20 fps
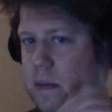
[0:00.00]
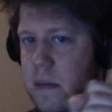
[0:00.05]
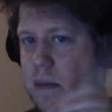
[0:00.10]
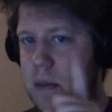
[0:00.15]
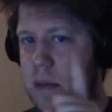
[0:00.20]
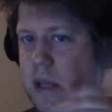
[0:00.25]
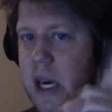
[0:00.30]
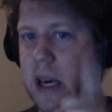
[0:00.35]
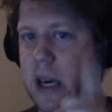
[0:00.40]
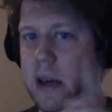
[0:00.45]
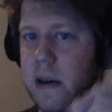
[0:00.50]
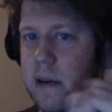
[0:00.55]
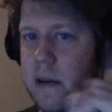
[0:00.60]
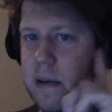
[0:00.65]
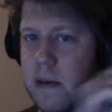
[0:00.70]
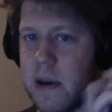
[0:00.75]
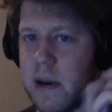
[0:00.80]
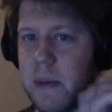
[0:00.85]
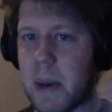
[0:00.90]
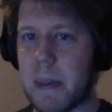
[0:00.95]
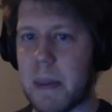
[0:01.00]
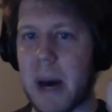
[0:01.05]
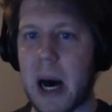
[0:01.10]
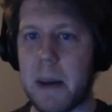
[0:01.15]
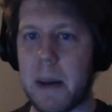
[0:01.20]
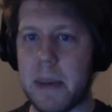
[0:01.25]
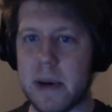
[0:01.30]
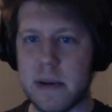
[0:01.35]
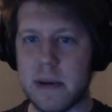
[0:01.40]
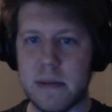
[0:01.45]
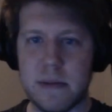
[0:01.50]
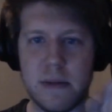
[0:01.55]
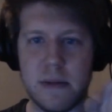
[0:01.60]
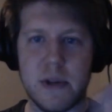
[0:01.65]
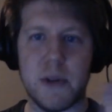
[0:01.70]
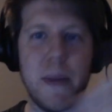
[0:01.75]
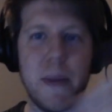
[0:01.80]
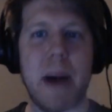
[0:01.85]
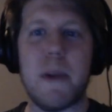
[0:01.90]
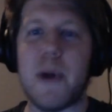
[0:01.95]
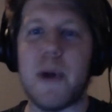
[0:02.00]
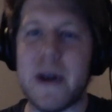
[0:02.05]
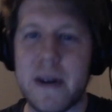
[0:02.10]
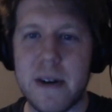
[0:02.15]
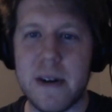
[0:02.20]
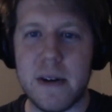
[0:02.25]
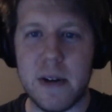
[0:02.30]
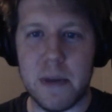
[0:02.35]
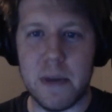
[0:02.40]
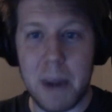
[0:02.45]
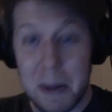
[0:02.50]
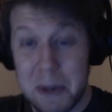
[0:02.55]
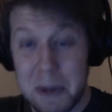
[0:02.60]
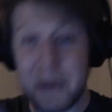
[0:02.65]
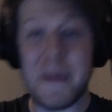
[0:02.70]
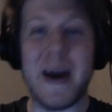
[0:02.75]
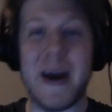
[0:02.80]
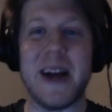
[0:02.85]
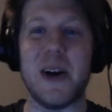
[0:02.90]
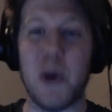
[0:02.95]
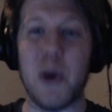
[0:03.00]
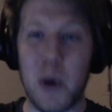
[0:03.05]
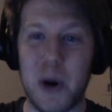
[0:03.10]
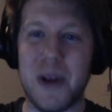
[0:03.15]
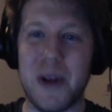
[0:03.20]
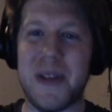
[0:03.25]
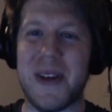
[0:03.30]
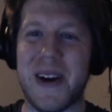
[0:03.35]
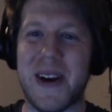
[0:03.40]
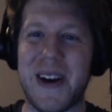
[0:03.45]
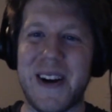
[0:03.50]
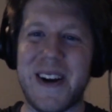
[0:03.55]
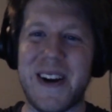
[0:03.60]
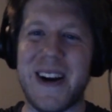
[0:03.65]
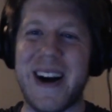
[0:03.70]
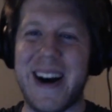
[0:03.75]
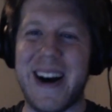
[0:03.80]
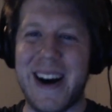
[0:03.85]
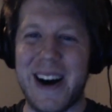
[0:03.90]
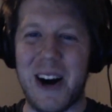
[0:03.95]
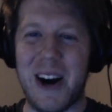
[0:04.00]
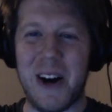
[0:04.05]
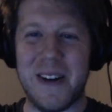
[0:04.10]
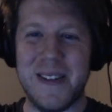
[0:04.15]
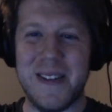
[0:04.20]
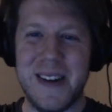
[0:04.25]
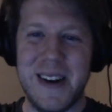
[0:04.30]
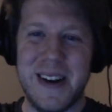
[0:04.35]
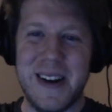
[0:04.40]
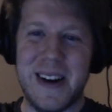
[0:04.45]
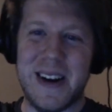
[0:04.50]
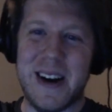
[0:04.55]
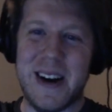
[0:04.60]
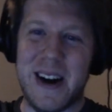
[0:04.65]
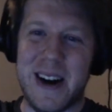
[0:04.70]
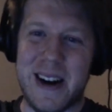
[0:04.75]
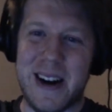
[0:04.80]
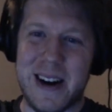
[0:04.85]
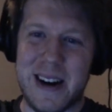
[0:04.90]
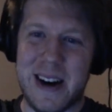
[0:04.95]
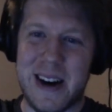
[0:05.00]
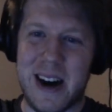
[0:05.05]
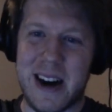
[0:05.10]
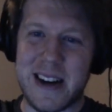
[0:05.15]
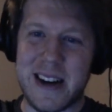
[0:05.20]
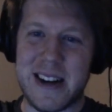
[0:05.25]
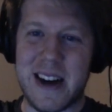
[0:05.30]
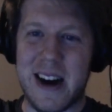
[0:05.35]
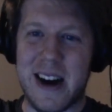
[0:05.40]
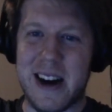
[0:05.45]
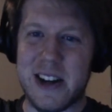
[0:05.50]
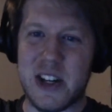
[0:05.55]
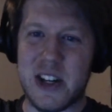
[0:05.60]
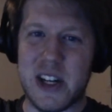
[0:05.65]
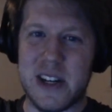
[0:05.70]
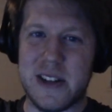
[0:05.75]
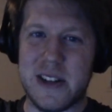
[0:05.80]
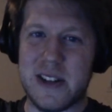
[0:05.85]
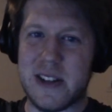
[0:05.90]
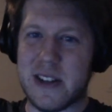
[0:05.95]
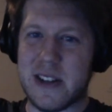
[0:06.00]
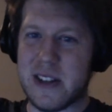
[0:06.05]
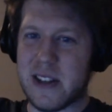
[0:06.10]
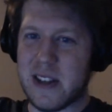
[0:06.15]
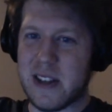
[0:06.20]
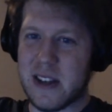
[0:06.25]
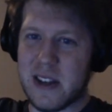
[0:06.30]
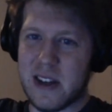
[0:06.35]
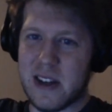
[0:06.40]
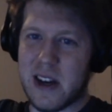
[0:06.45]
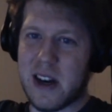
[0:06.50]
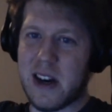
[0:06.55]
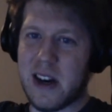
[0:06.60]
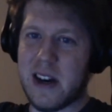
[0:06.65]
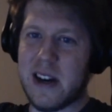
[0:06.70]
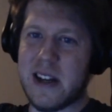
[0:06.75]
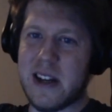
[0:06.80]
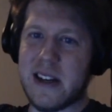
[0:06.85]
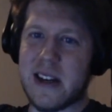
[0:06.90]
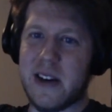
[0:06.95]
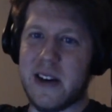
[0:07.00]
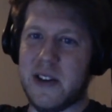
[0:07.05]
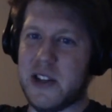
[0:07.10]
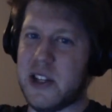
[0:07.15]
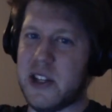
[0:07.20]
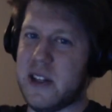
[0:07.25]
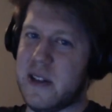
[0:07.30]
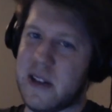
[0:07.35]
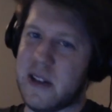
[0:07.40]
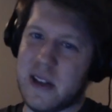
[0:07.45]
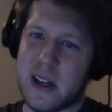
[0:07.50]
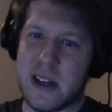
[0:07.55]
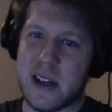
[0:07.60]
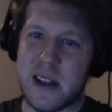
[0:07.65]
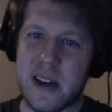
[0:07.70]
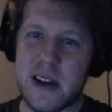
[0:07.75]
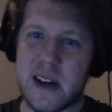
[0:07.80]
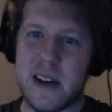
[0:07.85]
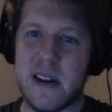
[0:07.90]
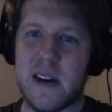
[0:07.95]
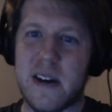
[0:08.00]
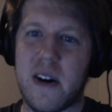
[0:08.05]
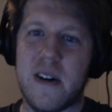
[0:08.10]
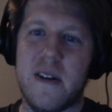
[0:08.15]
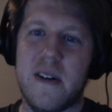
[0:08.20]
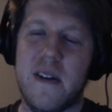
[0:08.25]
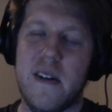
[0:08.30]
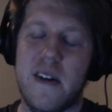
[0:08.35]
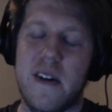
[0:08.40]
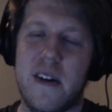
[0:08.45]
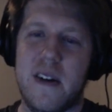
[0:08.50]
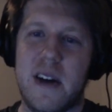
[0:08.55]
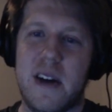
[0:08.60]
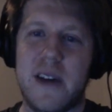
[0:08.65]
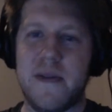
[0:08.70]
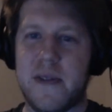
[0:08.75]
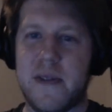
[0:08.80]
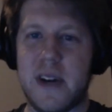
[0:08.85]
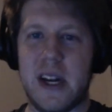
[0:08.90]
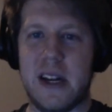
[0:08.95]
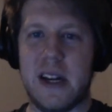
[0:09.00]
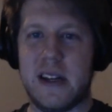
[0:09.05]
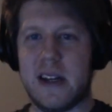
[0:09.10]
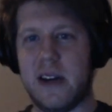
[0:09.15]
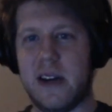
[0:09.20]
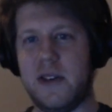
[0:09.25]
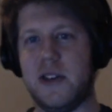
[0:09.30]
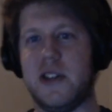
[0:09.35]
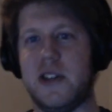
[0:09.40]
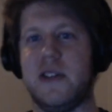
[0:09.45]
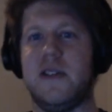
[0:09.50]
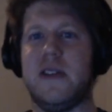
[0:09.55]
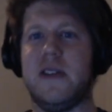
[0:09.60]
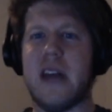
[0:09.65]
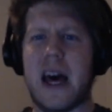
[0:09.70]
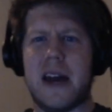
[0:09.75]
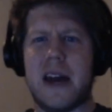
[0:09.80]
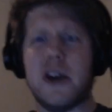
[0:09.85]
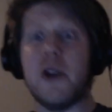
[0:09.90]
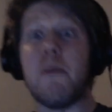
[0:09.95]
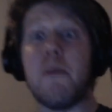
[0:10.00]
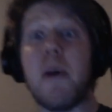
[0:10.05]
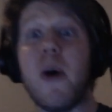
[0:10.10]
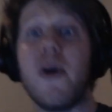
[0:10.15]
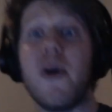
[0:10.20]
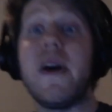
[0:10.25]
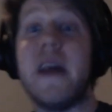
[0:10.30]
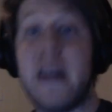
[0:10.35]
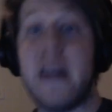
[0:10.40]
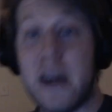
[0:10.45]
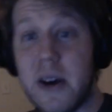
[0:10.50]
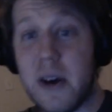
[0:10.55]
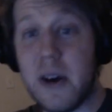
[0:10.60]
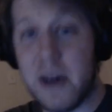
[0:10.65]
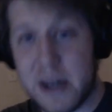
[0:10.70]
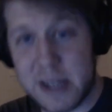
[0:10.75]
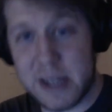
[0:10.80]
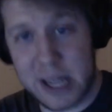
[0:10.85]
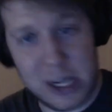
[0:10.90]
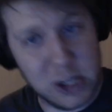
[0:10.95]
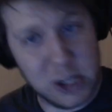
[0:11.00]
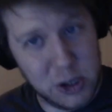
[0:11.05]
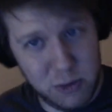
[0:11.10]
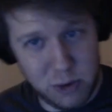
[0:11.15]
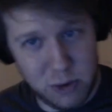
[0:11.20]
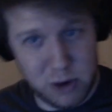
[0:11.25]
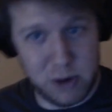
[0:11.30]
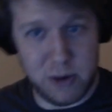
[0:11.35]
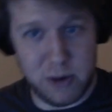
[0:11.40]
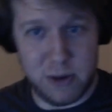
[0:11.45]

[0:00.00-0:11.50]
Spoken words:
thing. I'm a Bob. Their memory bank or their unconscious intelligence, like the infinite intelligence that Napoleon Hill has actually written